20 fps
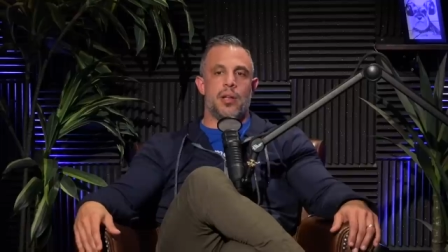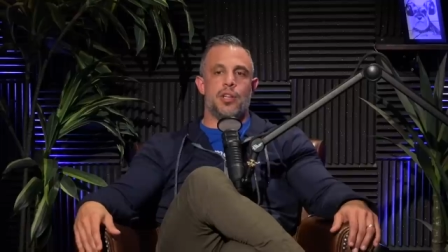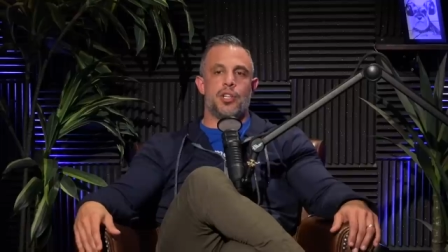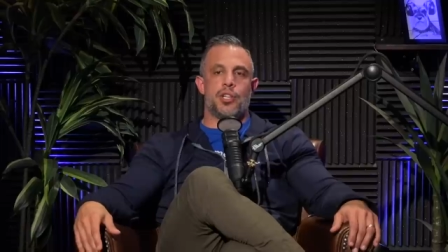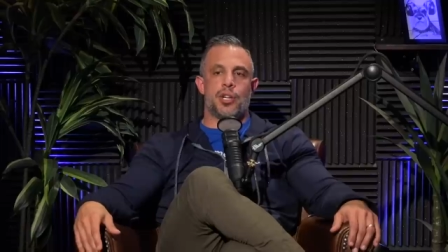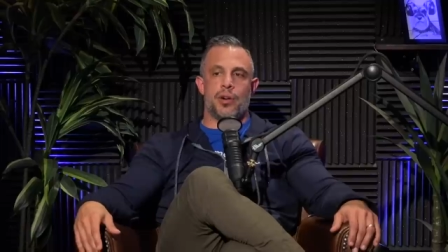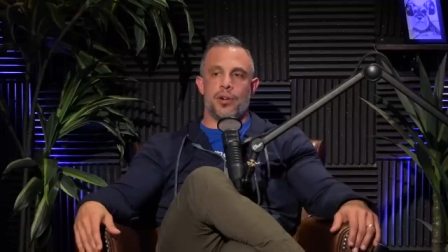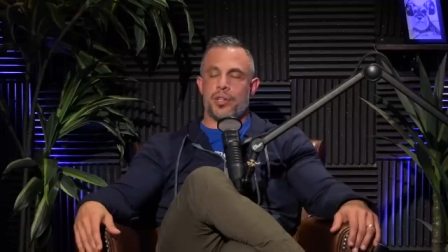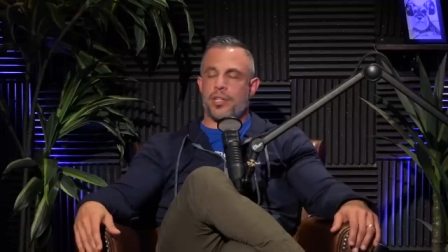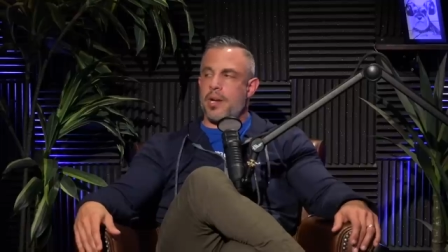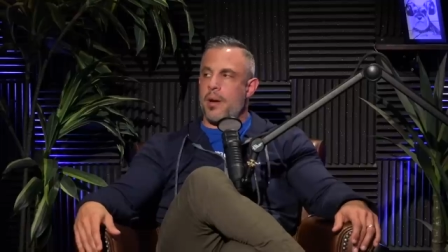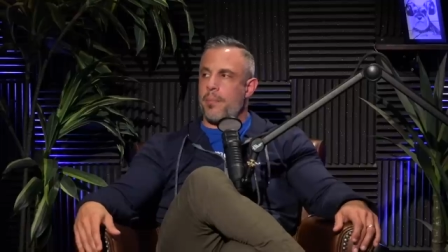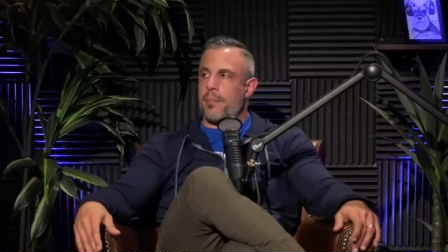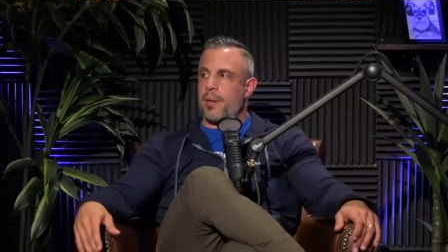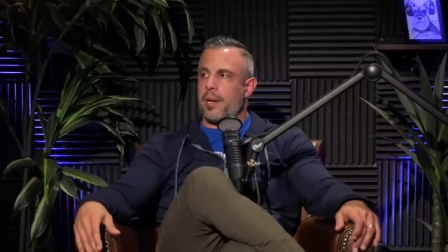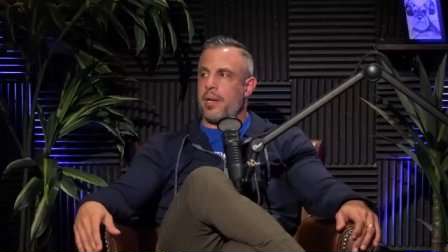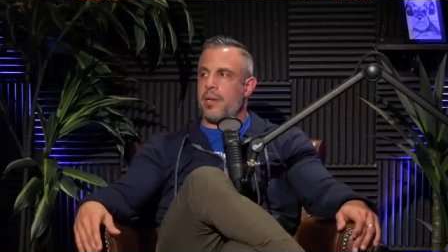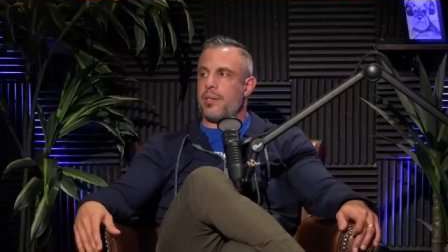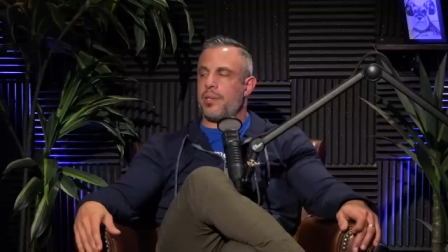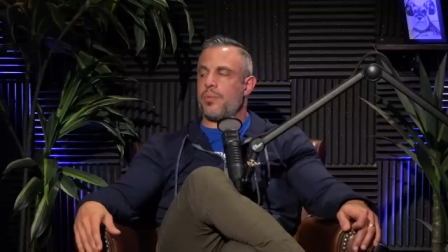insurance
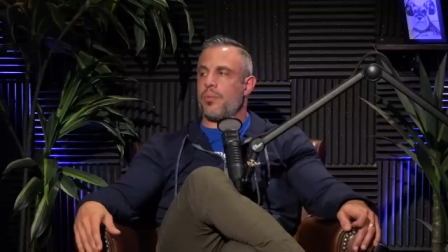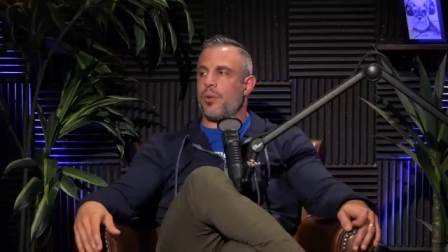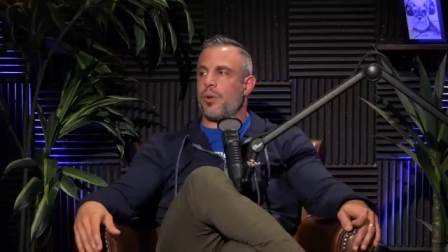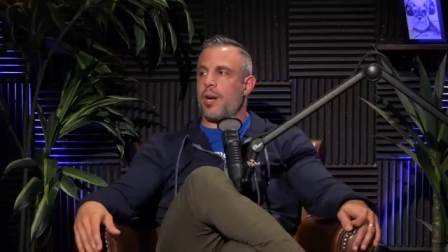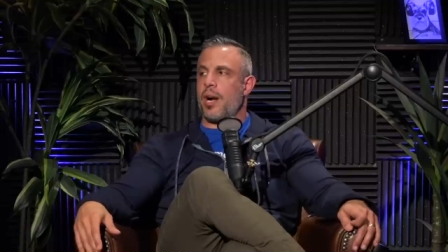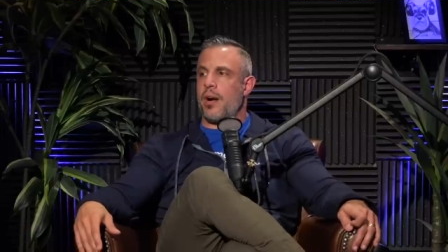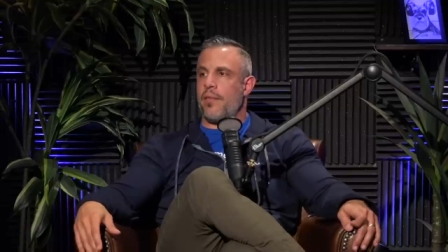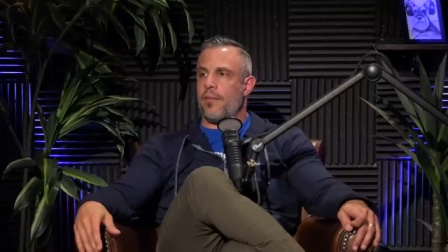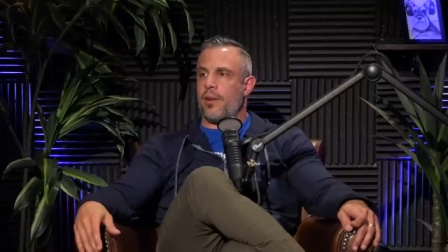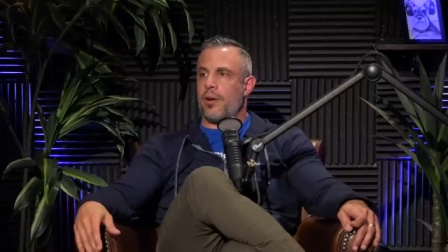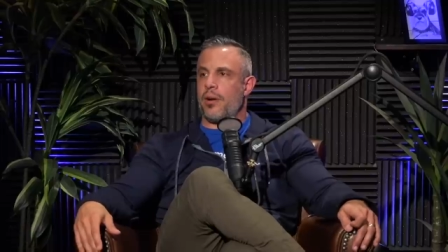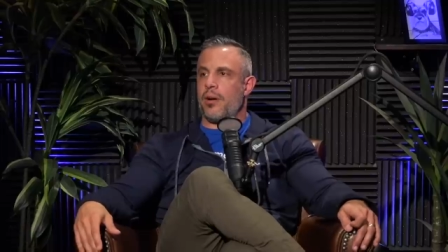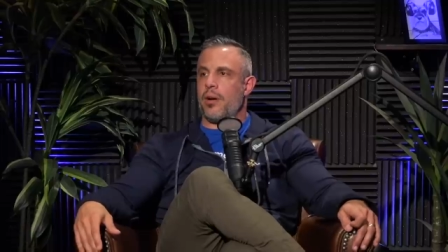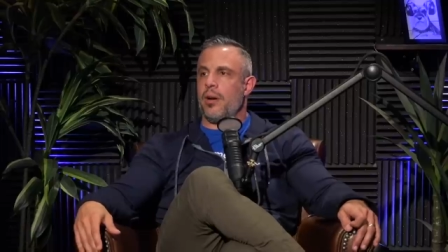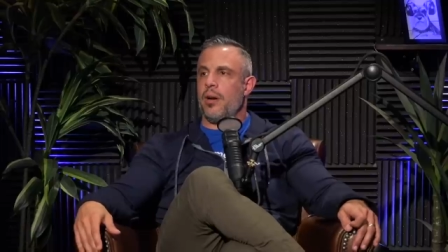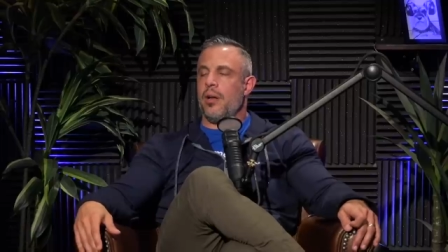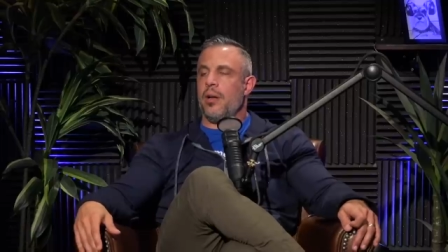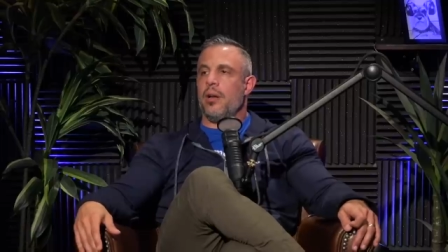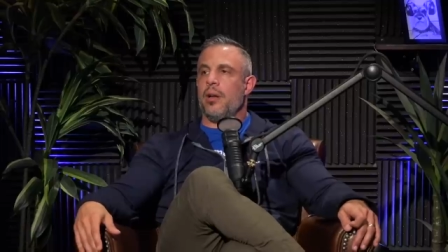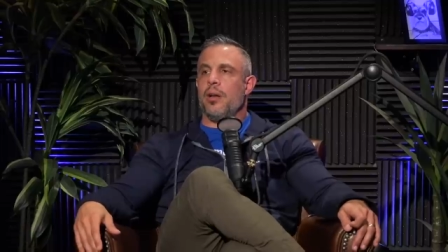companies will cover
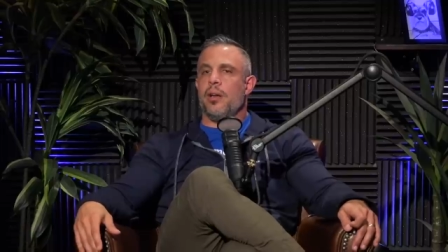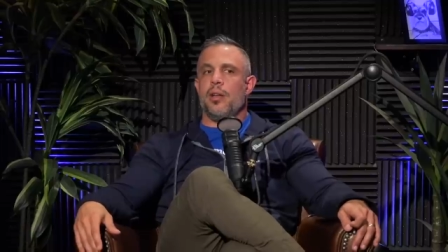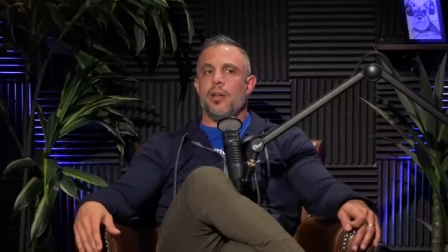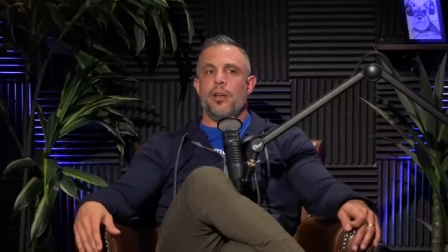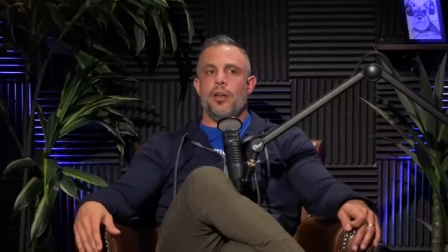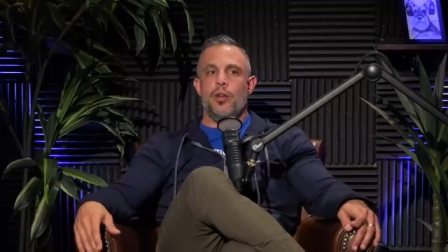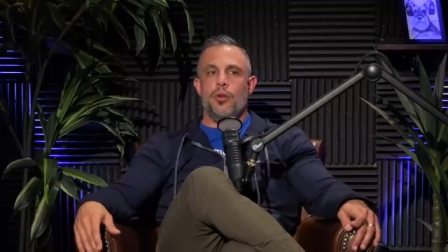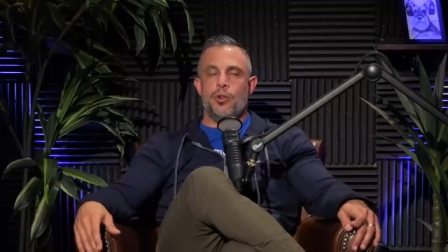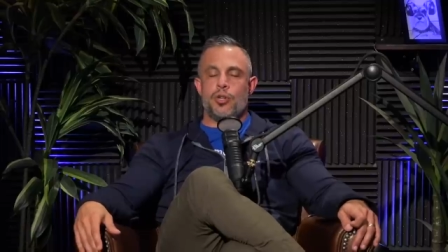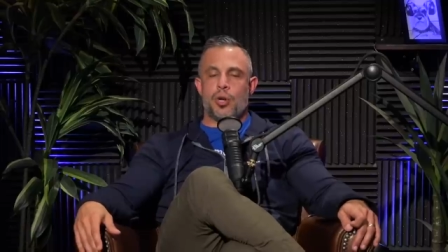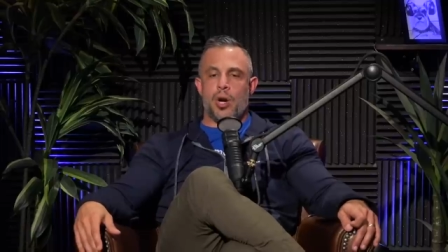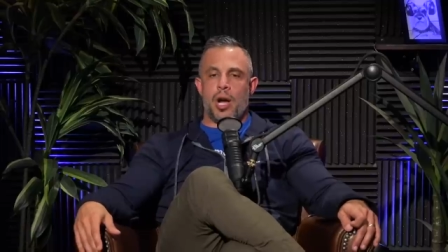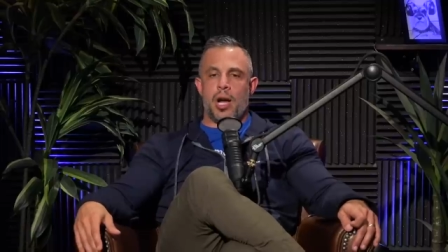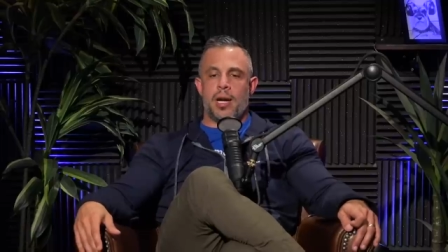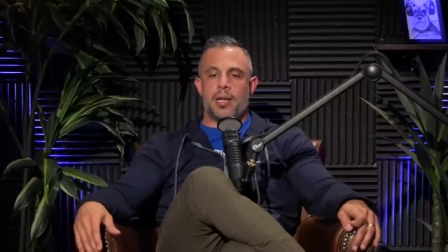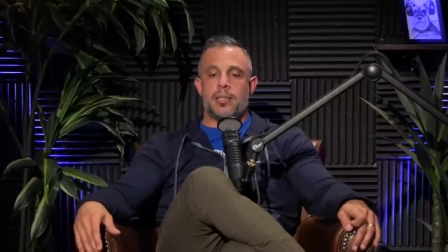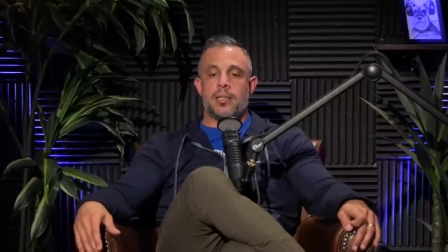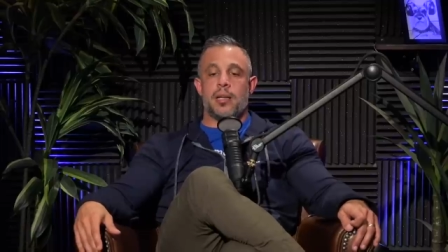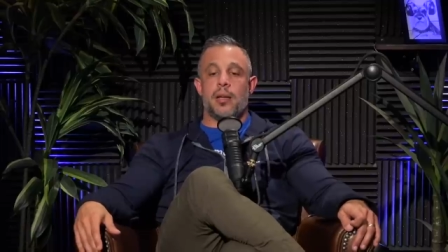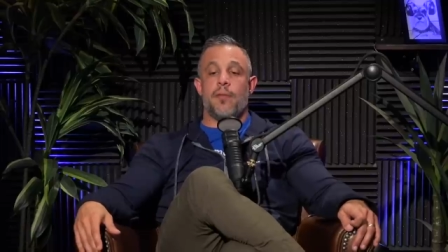new
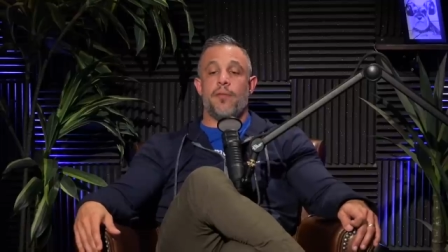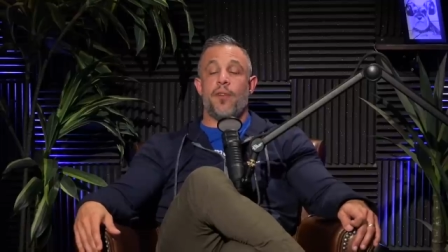drugs.